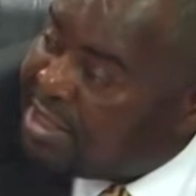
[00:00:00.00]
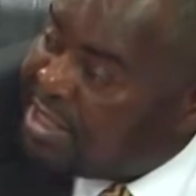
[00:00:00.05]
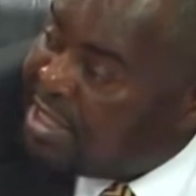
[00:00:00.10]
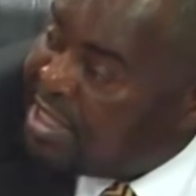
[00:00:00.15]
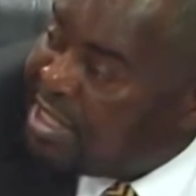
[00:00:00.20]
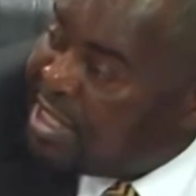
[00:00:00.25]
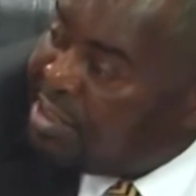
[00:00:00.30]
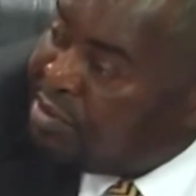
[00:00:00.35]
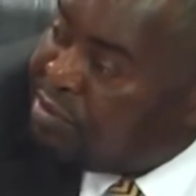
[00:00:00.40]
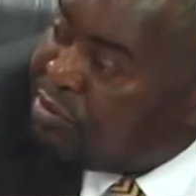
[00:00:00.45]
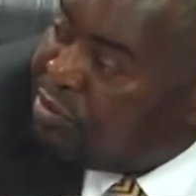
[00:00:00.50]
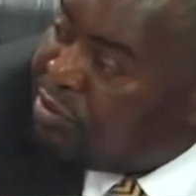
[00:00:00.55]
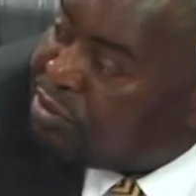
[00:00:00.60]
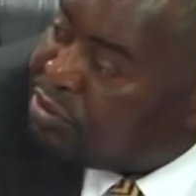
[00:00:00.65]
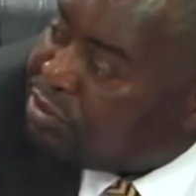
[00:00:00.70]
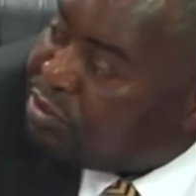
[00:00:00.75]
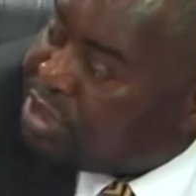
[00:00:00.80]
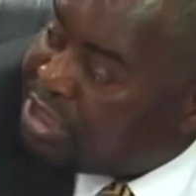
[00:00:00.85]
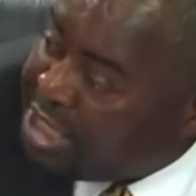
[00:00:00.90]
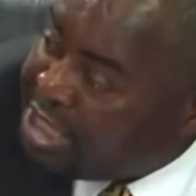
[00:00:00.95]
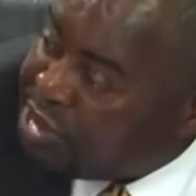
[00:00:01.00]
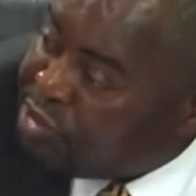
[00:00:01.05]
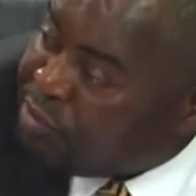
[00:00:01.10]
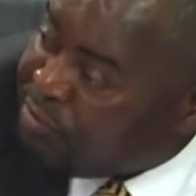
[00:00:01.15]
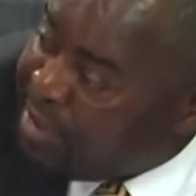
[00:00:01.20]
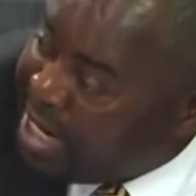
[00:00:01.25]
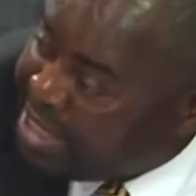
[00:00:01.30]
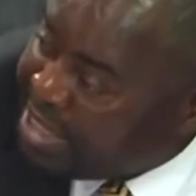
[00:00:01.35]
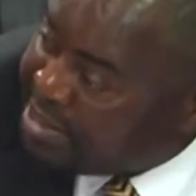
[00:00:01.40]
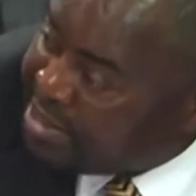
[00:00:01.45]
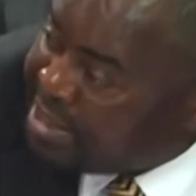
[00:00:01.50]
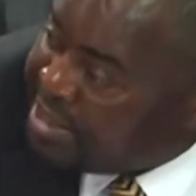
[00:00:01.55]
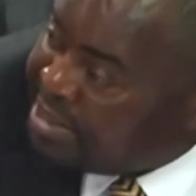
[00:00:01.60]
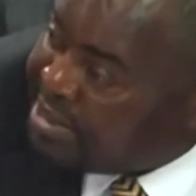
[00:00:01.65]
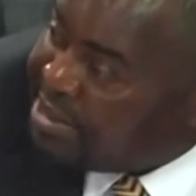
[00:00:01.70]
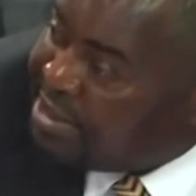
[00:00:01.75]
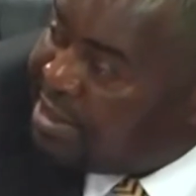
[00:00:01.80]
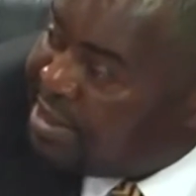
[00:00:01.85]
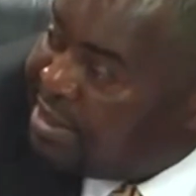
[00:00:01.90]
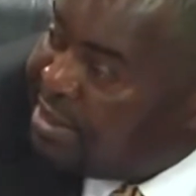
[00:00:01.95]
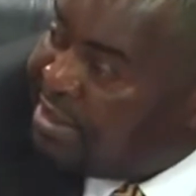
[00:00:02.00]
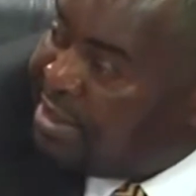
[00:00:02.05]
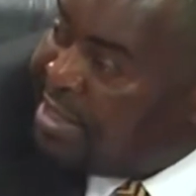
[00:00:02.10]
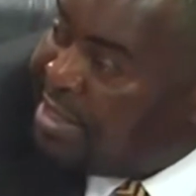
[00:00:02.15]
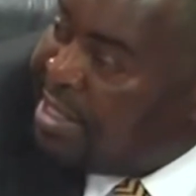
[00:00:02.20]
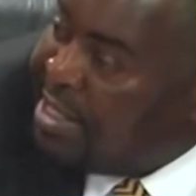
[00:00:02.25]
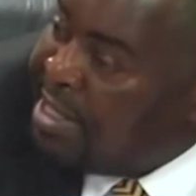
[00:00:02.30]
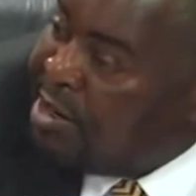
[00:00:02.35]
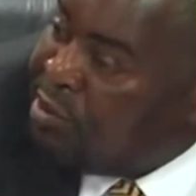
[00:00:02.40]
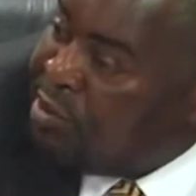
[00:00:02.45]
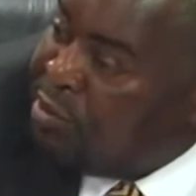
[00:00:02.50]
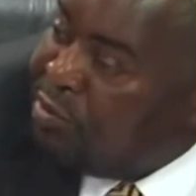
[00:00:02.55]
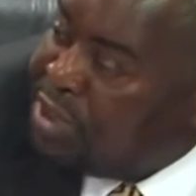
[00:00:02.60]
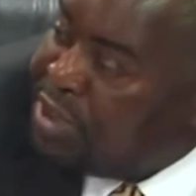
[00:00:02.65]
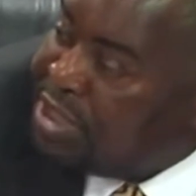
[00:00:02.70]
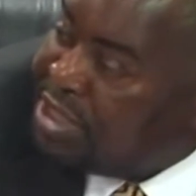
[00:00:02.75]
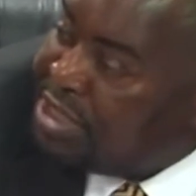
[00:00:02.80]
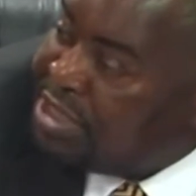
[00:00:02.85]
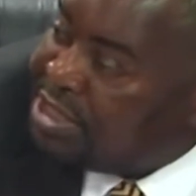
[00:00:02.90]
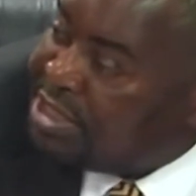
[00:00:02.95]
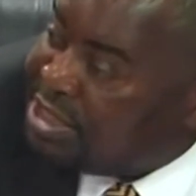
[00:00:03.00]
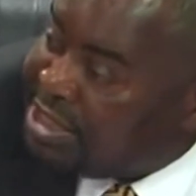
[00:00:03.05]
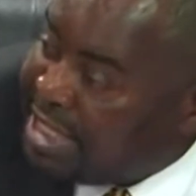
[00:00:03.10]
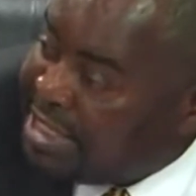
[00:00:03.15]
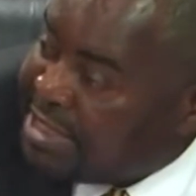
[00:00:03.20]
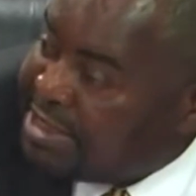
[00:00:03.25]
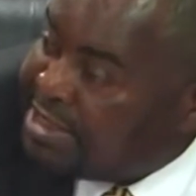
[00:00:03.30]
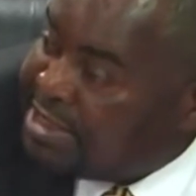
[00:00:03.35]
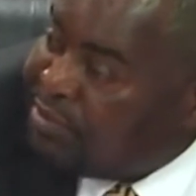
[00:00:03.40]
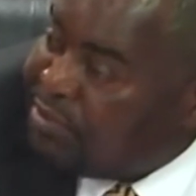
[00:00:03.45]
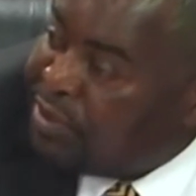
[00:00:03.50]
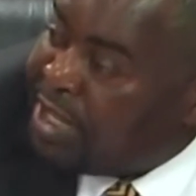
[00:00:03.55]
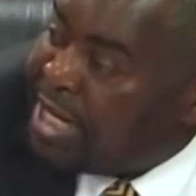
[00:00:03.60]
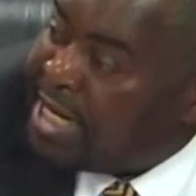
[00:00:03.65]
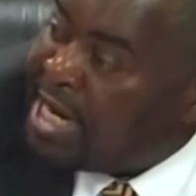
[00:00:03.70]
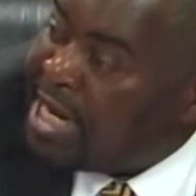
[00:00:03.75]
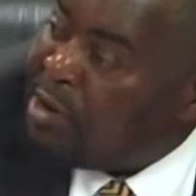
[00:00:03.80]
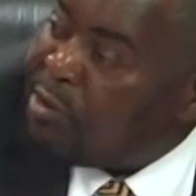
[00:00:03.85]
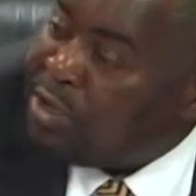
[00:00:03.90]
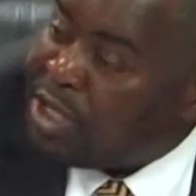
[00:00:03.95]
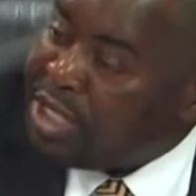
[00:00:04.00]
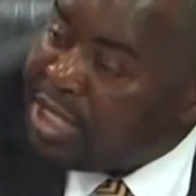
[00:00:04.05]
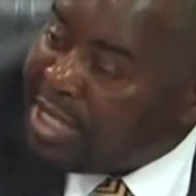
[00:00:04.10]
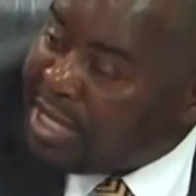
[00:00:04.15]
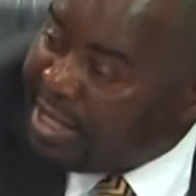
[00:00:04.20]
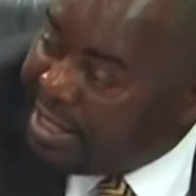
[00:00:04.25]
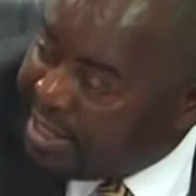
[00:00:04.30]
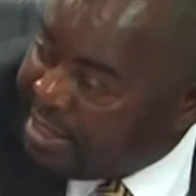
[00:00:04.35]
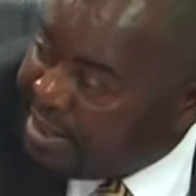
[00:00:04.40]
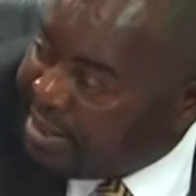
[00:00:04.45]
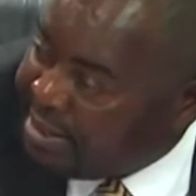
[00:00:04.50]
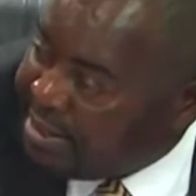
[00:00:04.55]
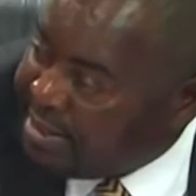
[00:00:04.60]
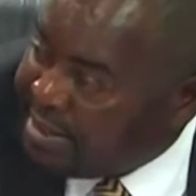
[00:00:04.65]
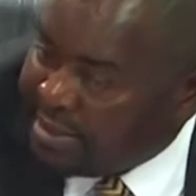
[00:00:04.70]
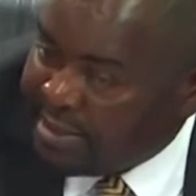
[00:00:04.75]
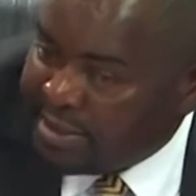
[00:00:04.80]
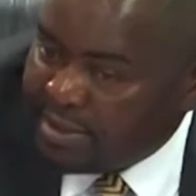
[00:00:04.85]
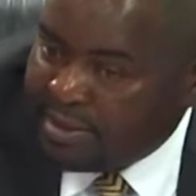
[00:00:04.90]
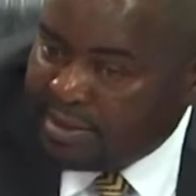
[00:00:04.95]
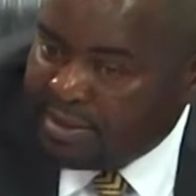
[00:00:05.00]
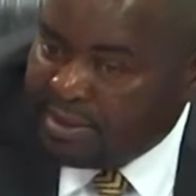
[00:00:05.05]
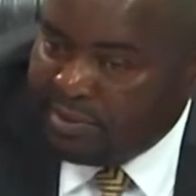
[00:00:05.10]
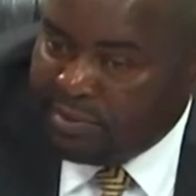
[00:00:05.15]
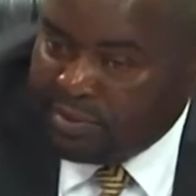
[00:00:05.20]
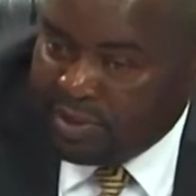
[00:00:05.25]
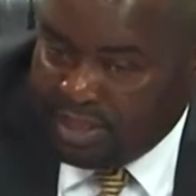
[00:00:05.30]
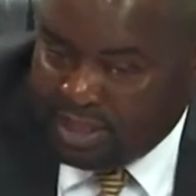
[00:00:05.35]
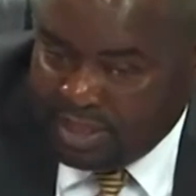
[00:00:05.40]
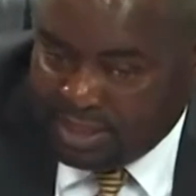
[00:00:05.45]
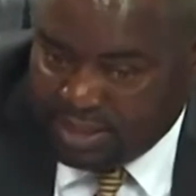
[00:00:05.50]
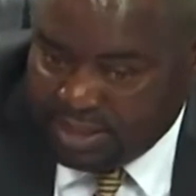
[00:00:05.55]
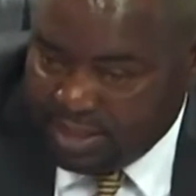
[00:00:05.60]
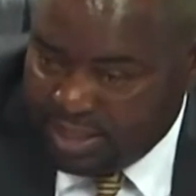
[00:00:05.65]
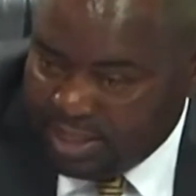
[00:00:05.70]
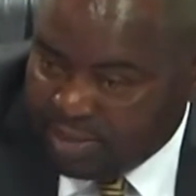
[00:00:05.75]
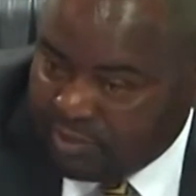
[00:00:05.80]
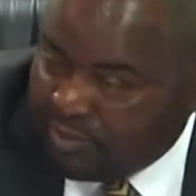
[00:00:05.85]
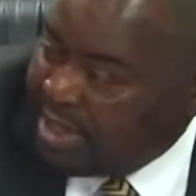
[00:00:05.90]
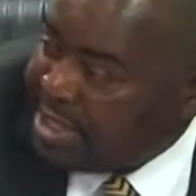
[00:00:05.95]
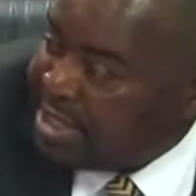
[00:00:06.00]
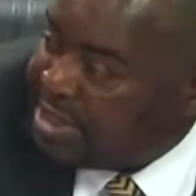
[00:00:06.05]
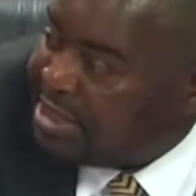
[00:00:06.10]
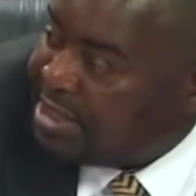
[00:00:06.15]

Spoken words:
Can you also change your mindset? Committees change. We are now here with these great ones.